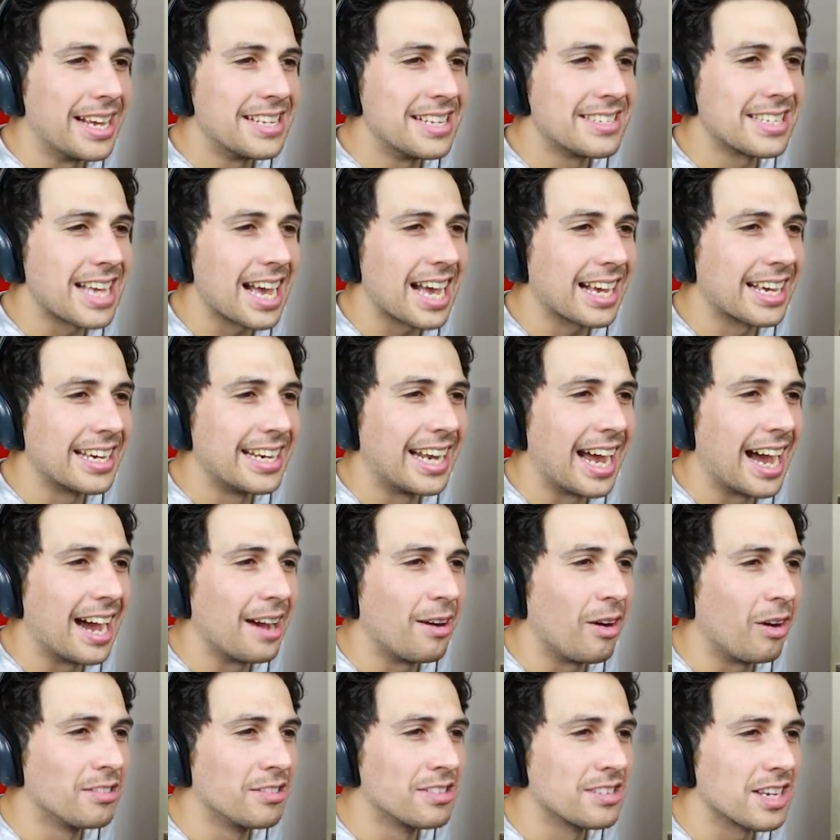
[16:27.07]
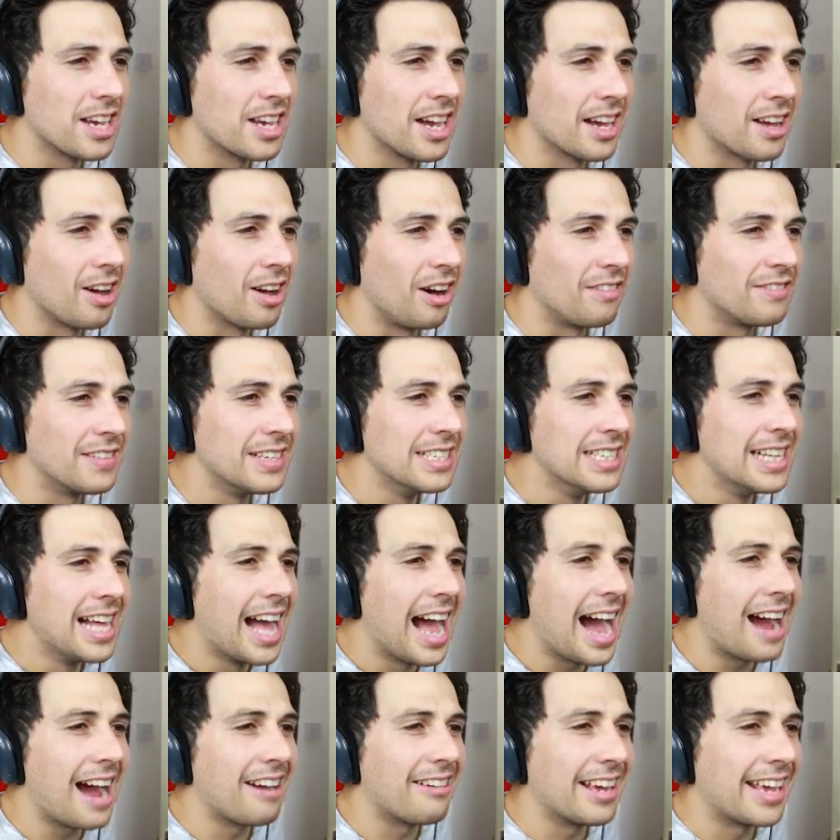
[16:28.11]
Xhaka now on Zirkov.
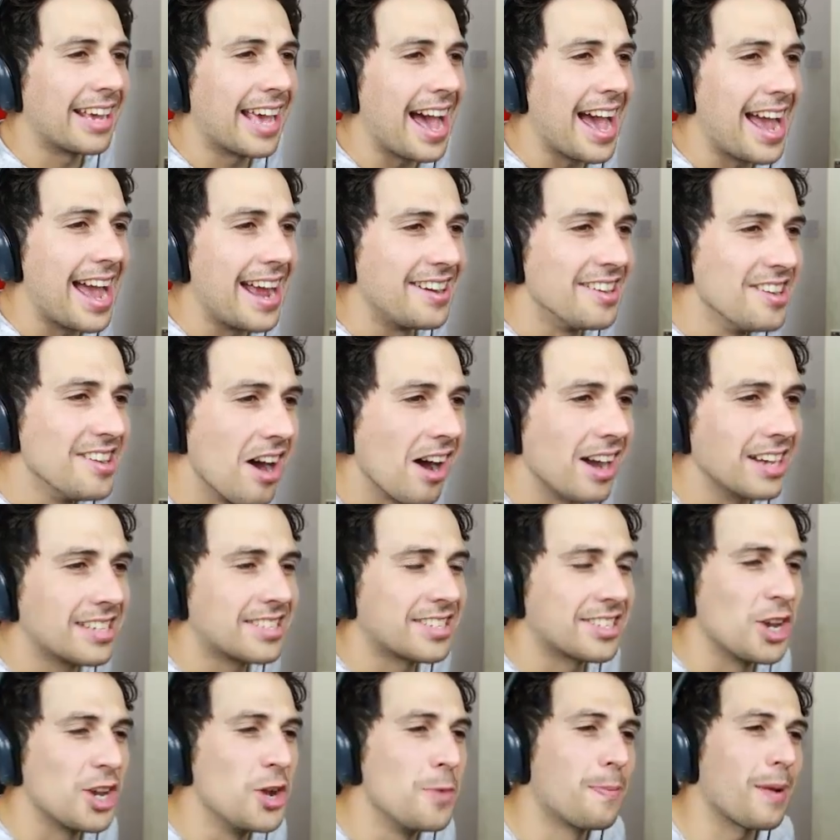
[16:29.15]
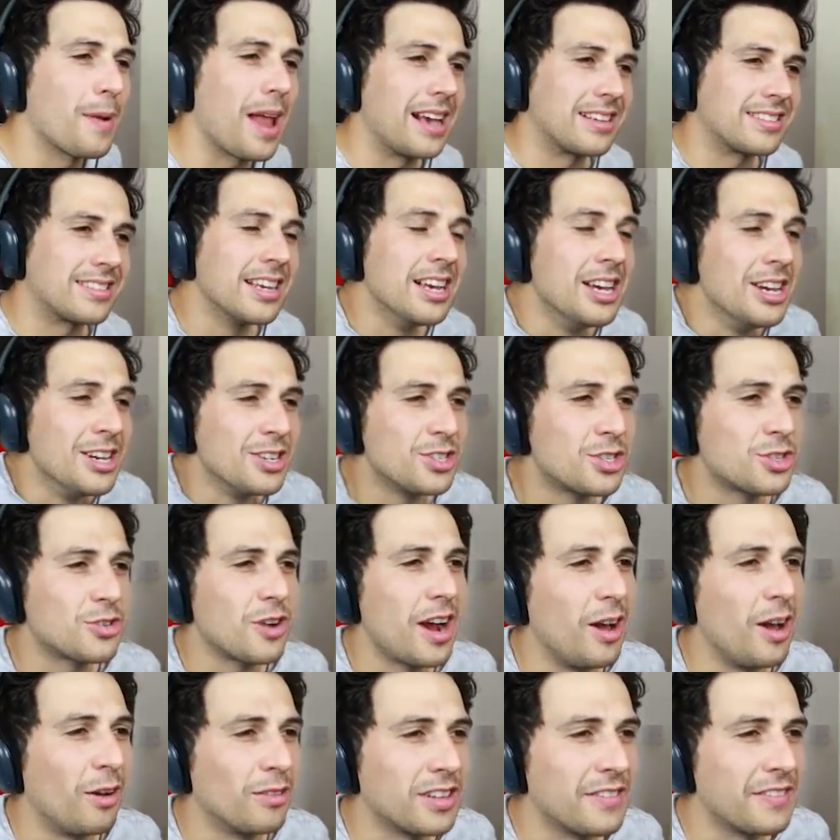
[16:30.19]
Harry Kane, nice suplex.
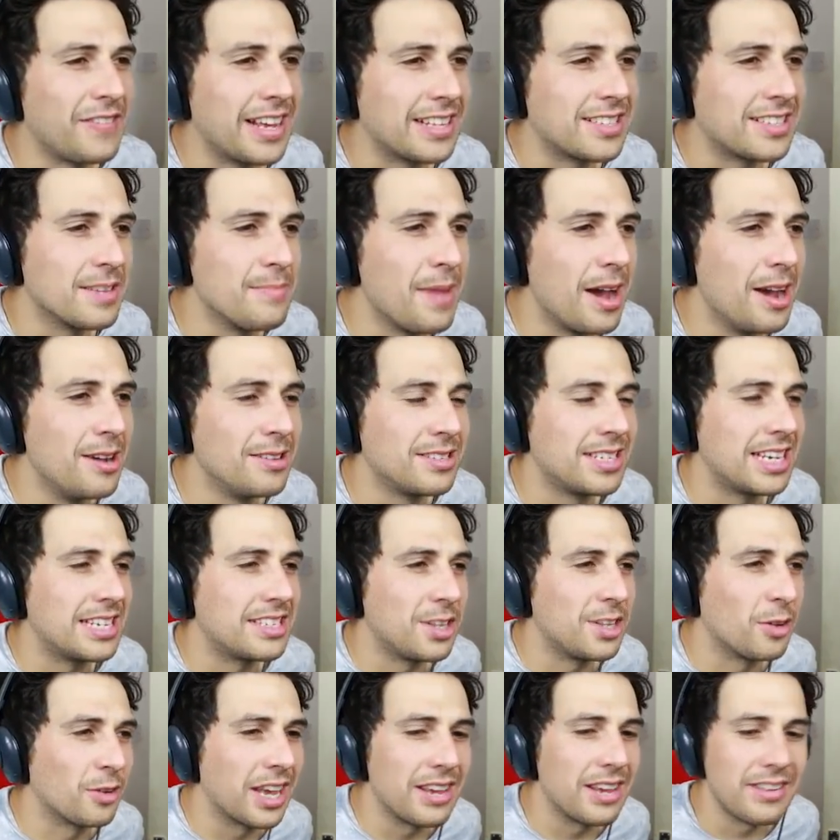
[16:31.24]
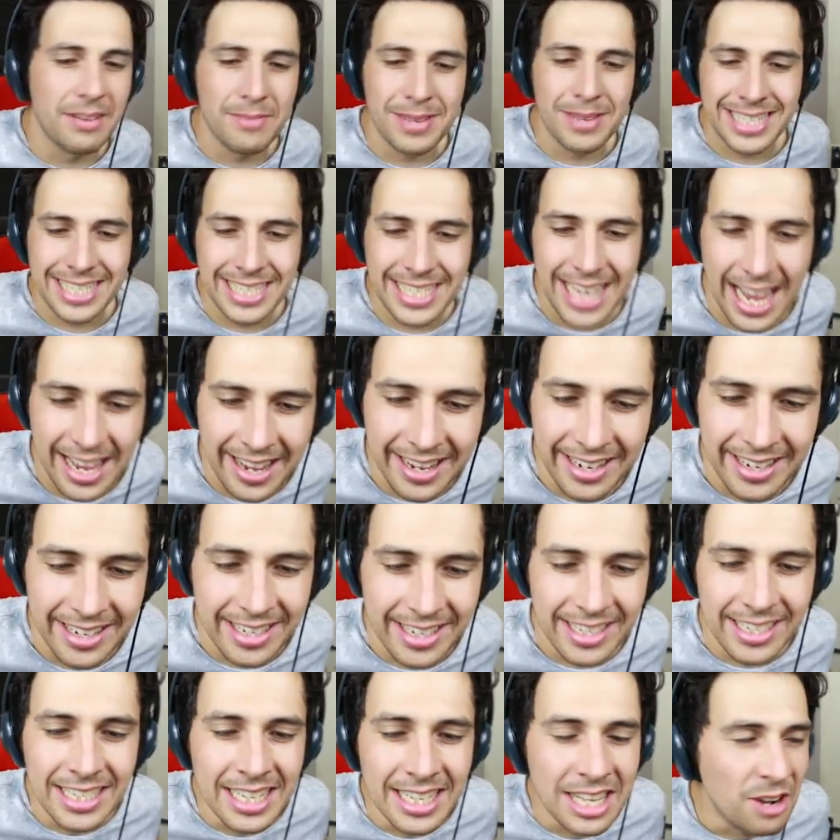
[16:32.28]
Straight on to Victor Moses. Not giving him a second
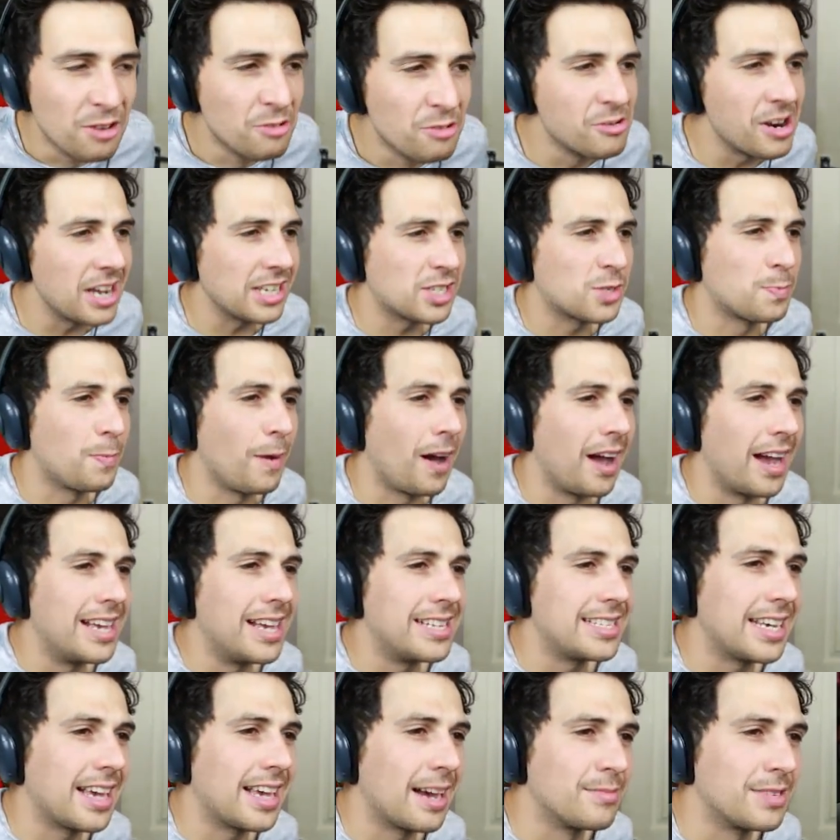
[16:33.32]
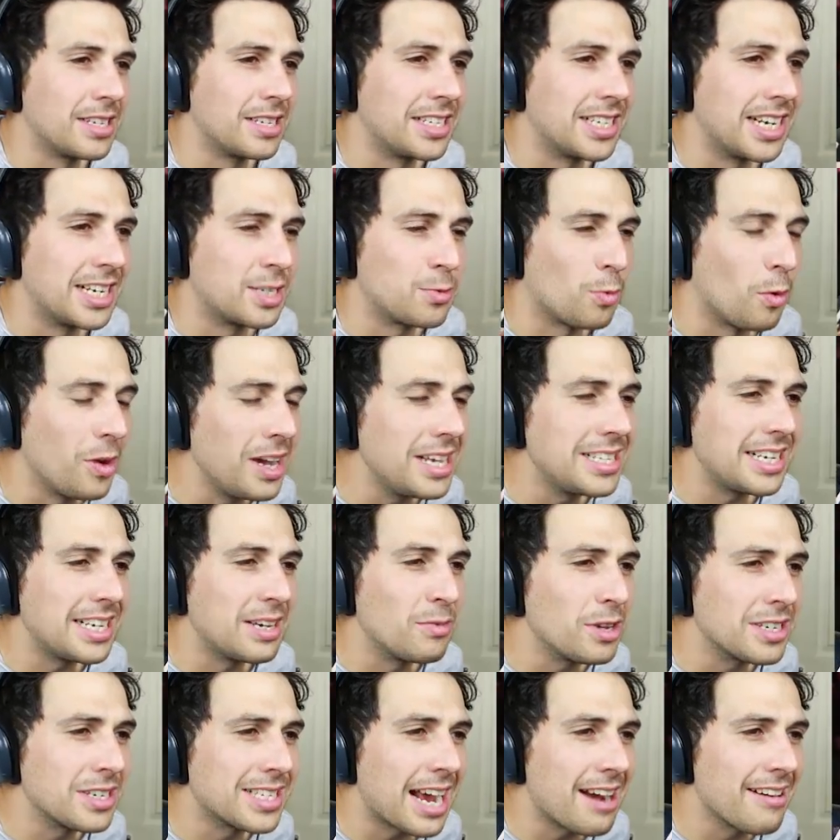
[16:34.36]
respite as he comes into this. What is he?
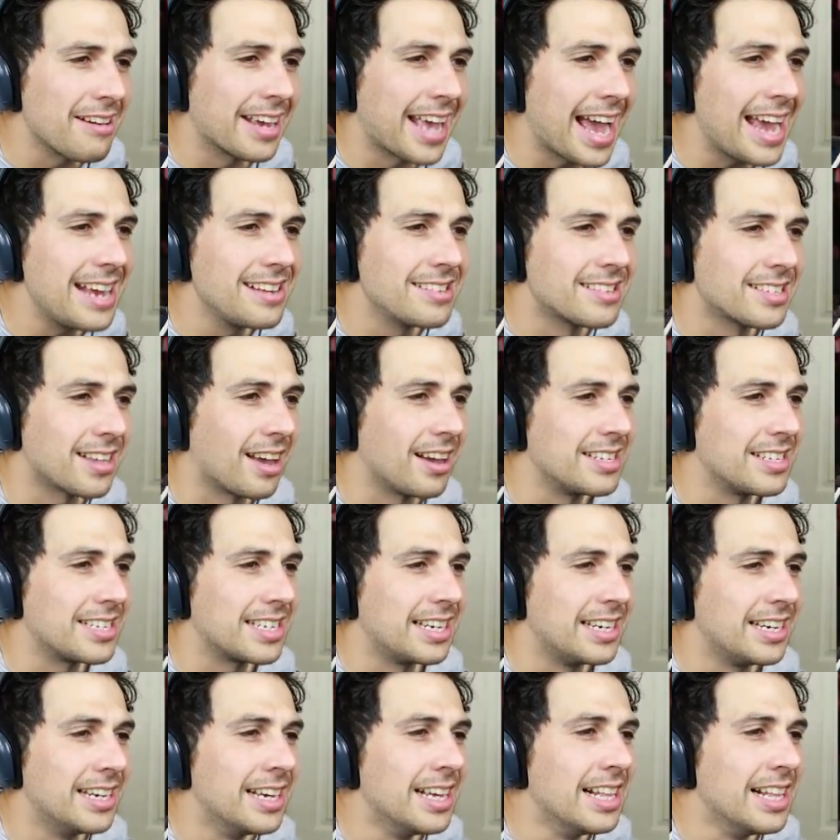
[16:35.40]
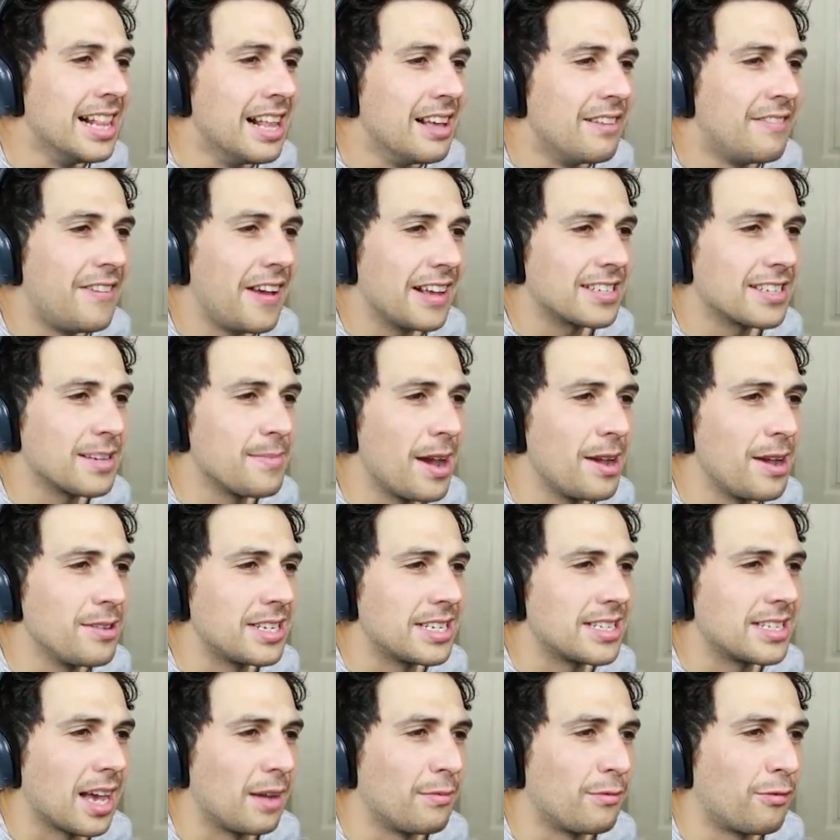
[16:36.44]
What is Harry Kane sizing Victor
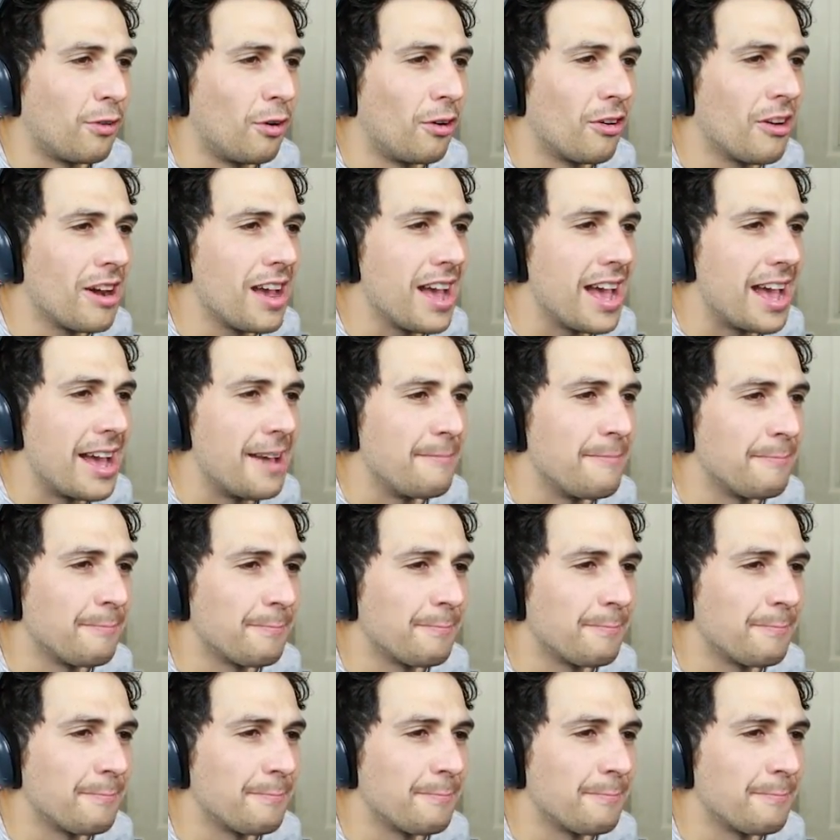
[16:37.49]
Moses up for here?